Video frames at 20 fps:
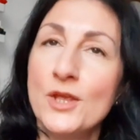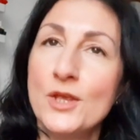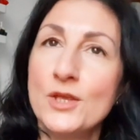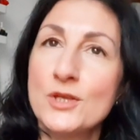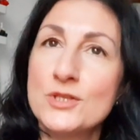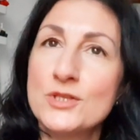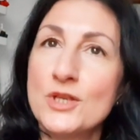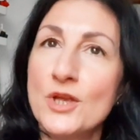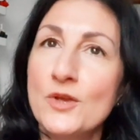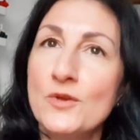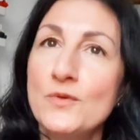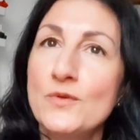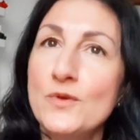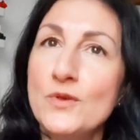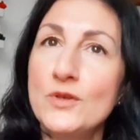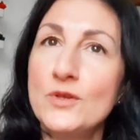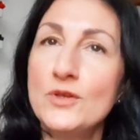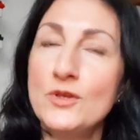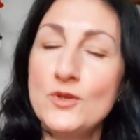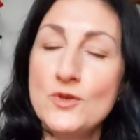So
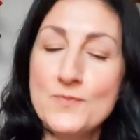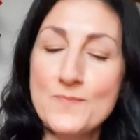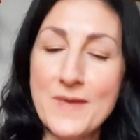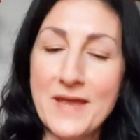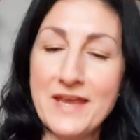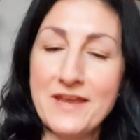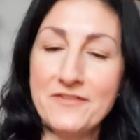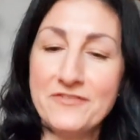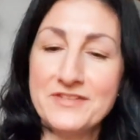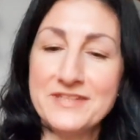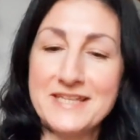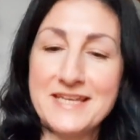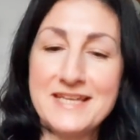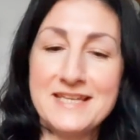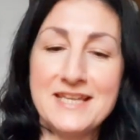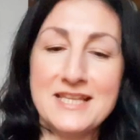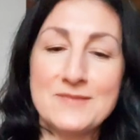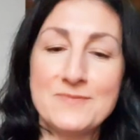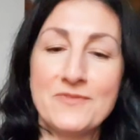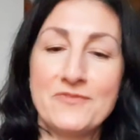you may have
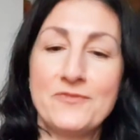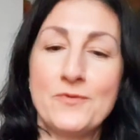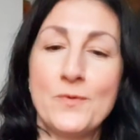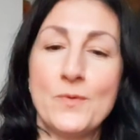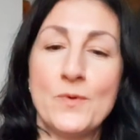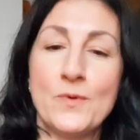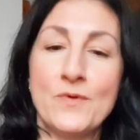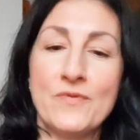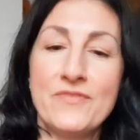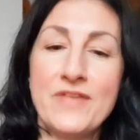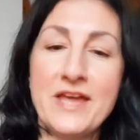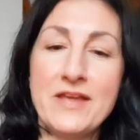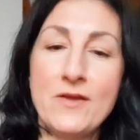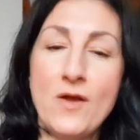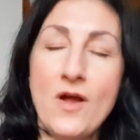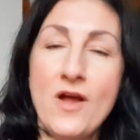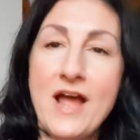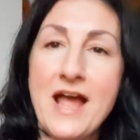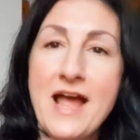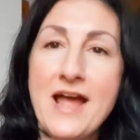seen this before. They
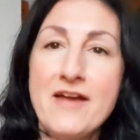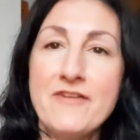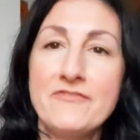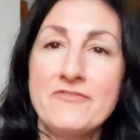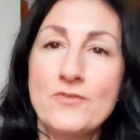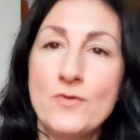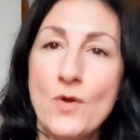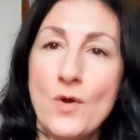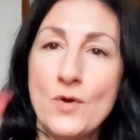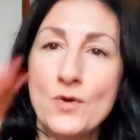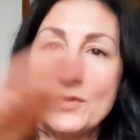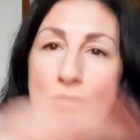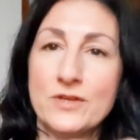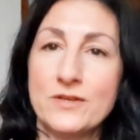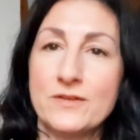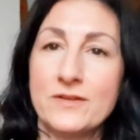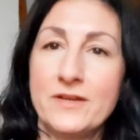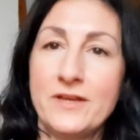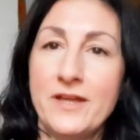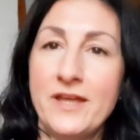have got
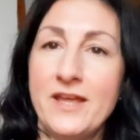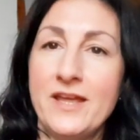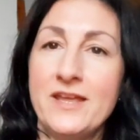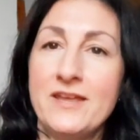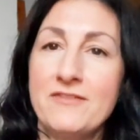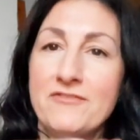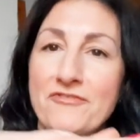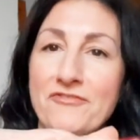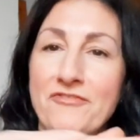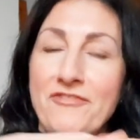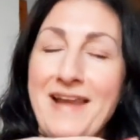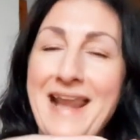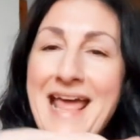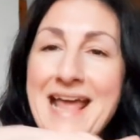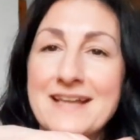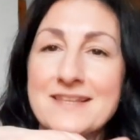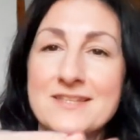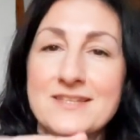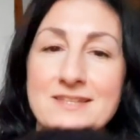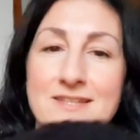a
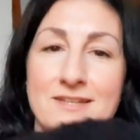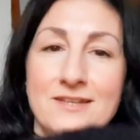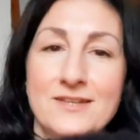flat